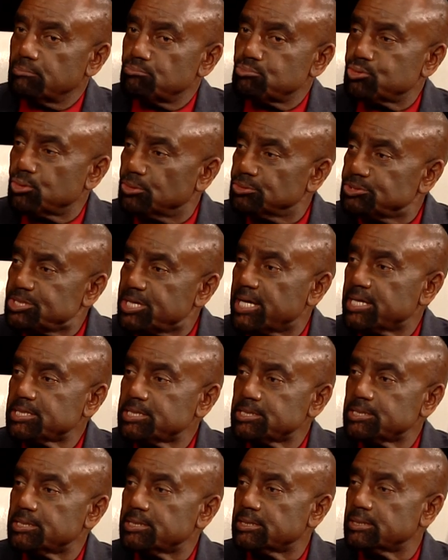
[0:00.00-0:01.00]

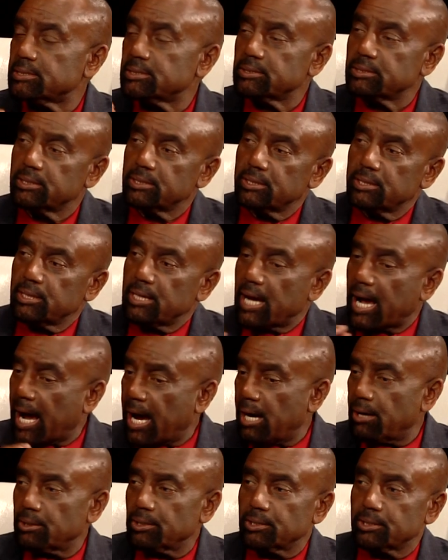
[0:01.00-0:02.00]
protesting
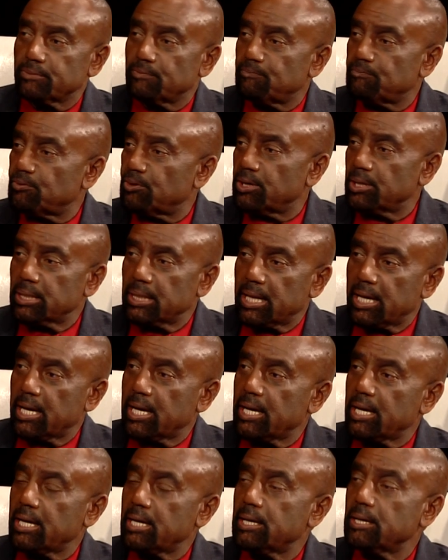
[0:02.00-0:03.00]
out on the front
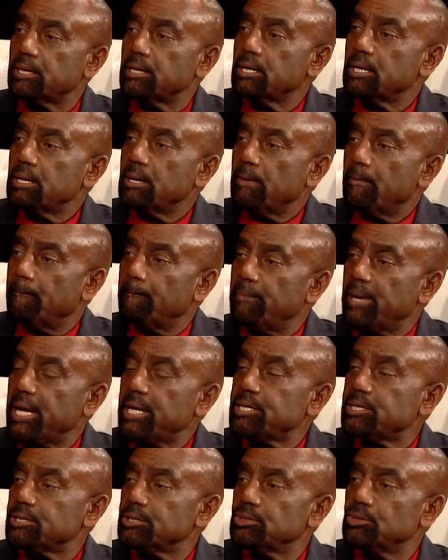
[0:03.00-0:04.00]
line,
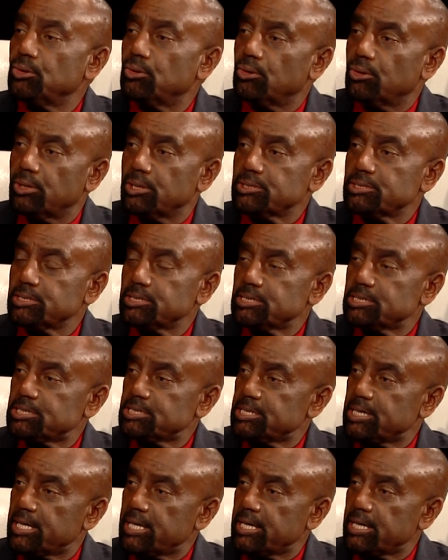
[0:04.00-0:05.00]
Muslims making noise and
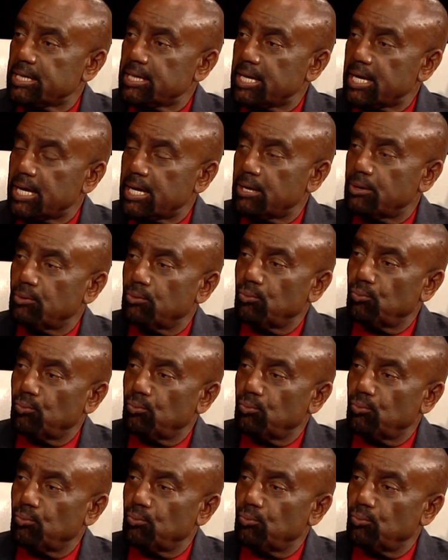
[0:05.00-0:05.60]
saying that